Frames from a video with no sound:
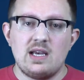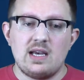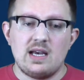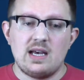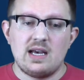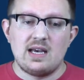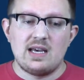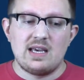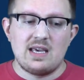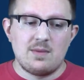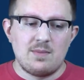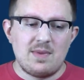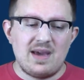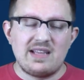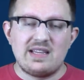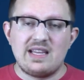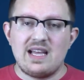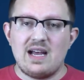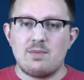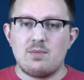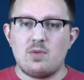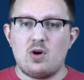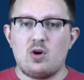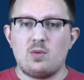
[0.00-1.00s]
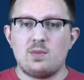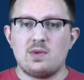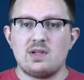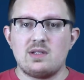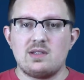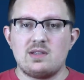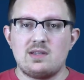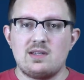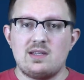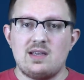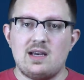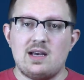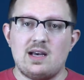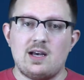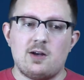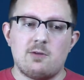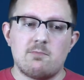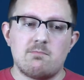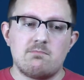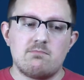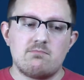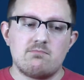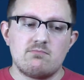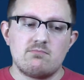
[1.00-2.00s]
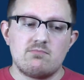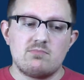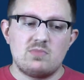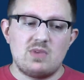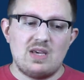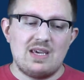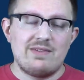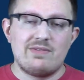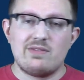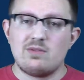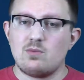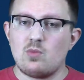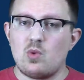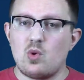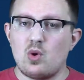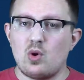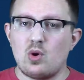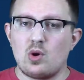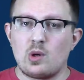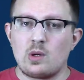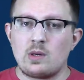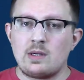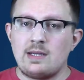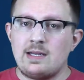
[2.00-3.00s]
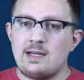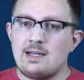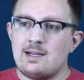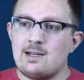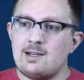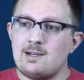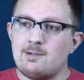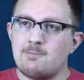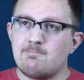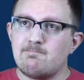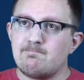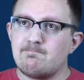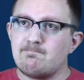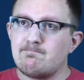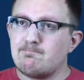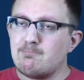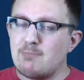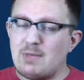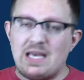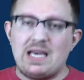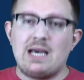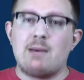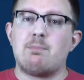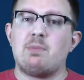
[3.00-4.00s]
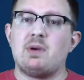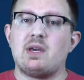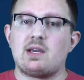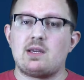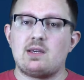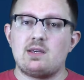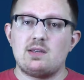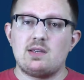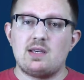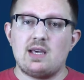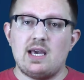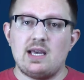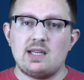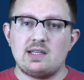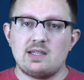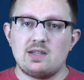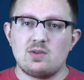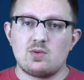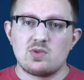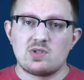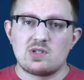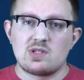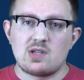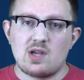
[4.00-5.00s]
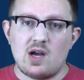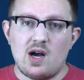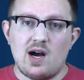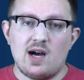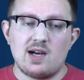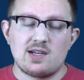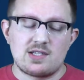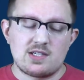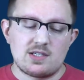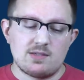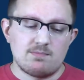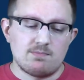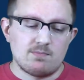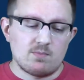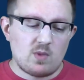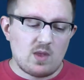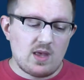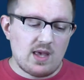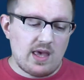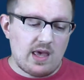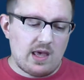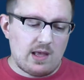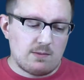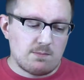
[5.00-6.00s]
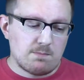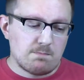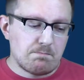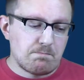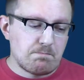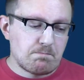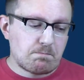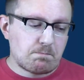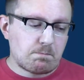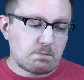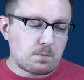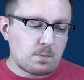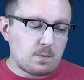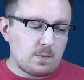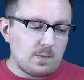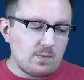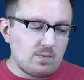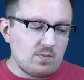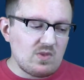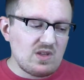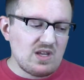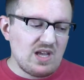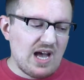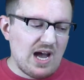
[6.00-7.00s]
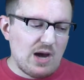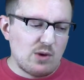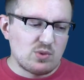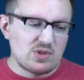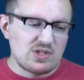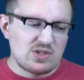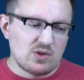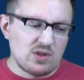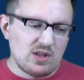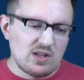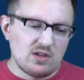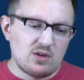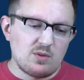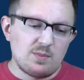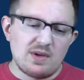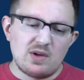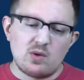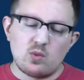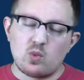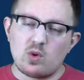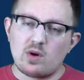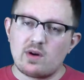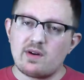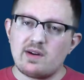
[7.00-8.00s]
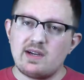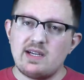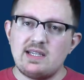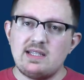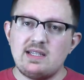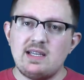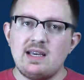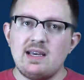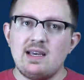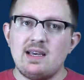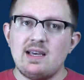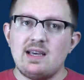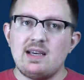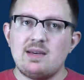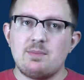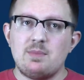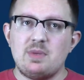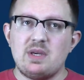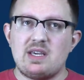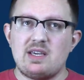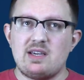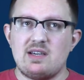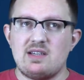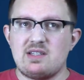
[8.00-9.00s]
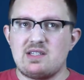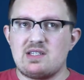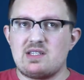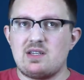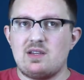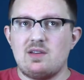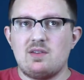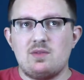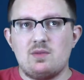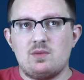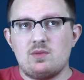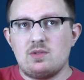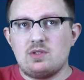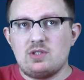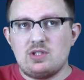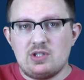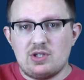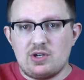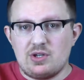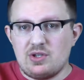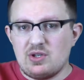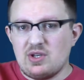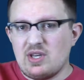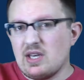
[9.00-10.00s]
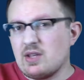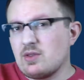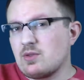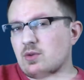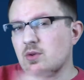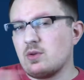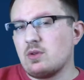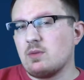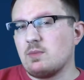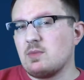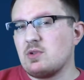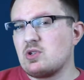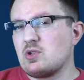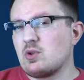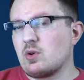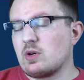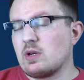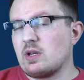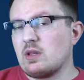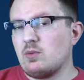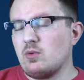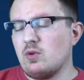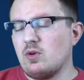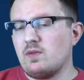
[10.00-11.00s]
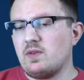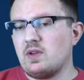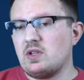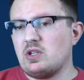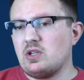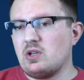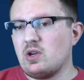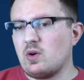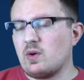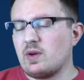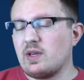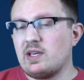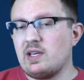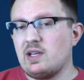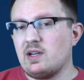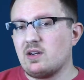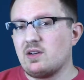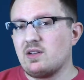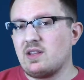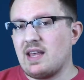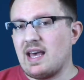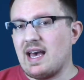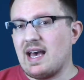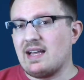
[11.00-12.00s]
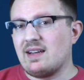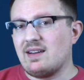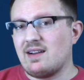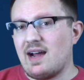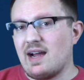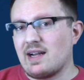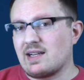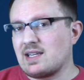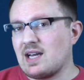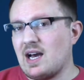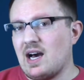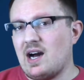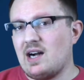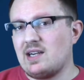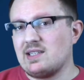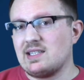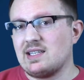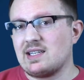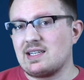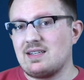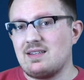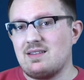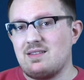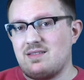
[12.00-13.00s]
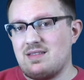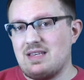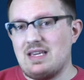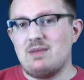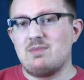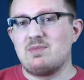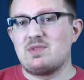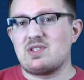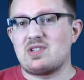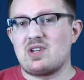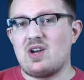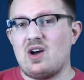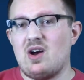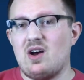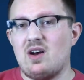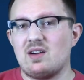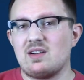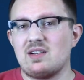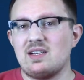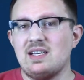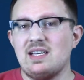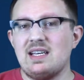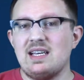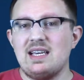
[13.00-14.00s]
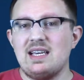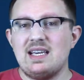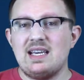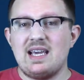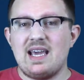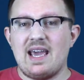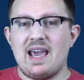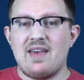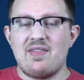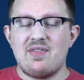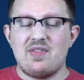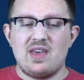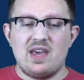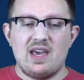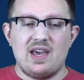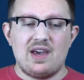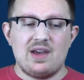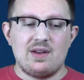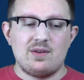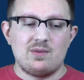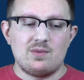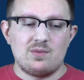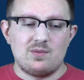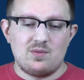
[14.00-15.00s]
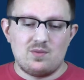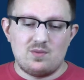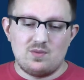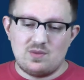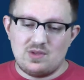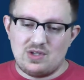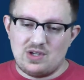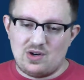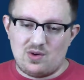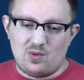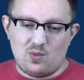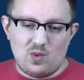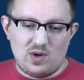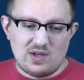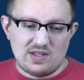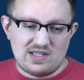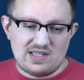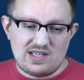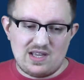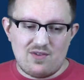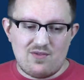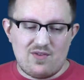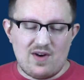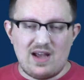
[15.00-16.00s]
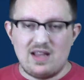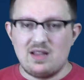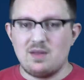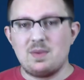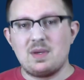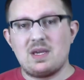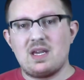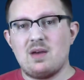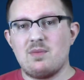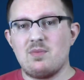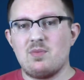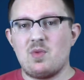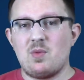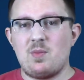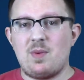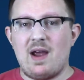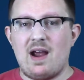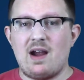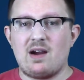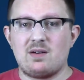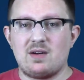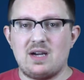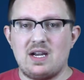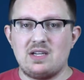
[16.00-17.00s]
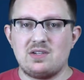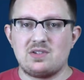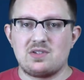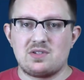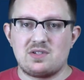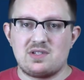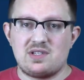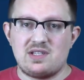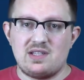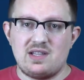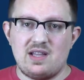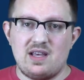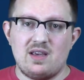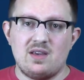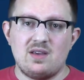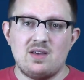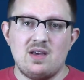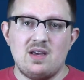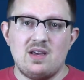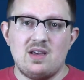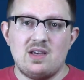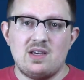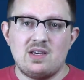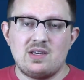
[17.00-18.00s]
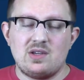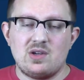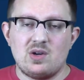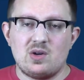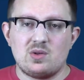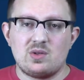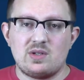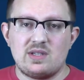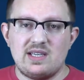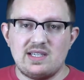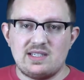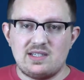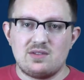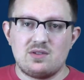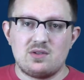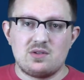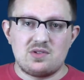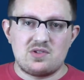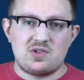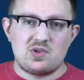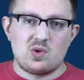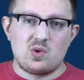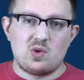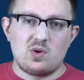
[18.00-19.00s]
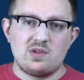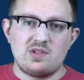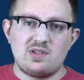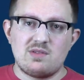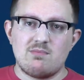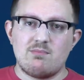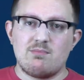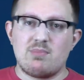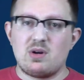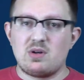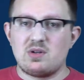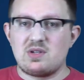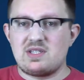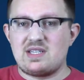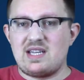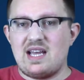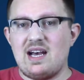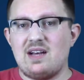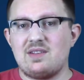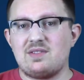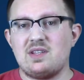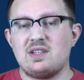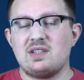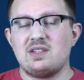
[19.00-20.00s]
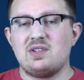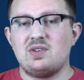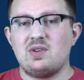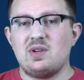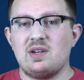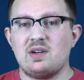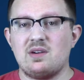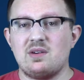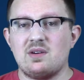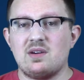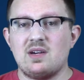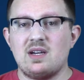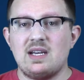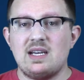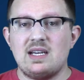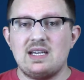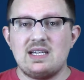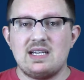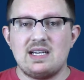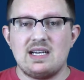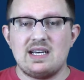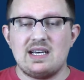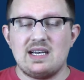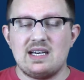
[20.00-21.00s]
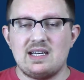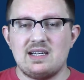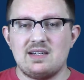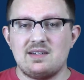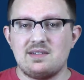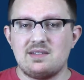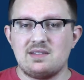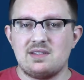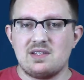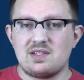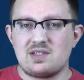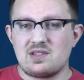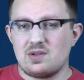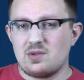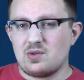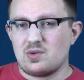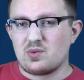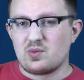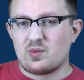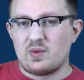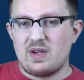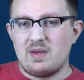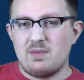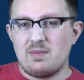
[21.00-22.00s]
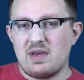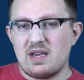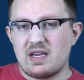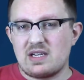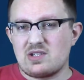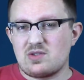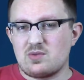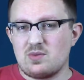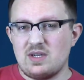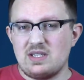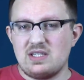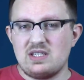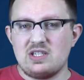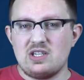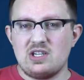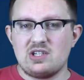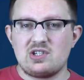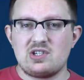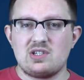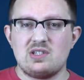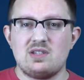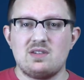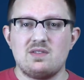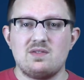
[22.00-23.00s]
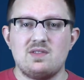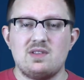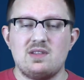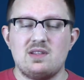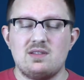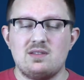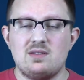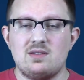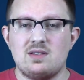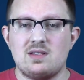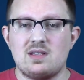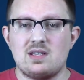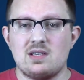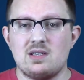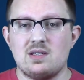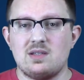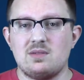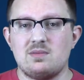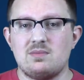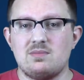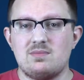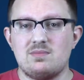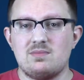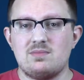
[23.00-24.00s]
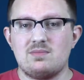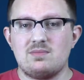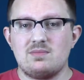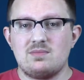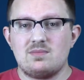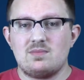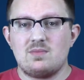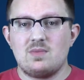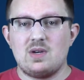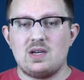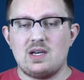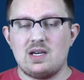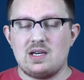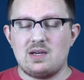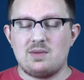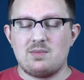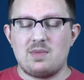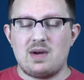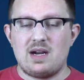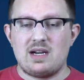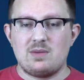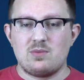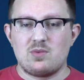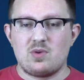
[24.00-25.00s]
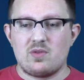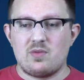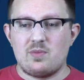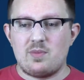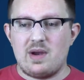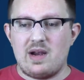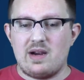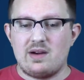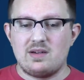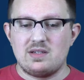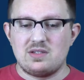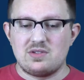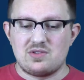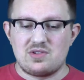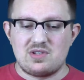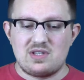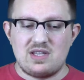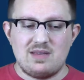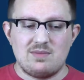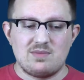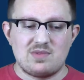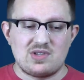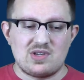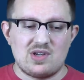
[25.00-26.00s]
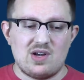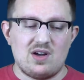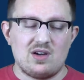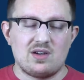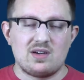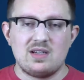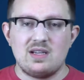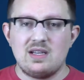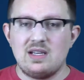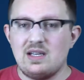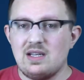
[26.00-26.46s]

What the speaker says: It made that moment even more epic. And it was awesome. And I was a little bit worried because, you know, you get through the majority of the movie and you don't hear that iconic theme song. And then, you know, once they finally become the Power Rangers and they, you know, get in their Zords and burst out, then you hear this little remix rendition of the Mighty Morphin Power Rangers theme song.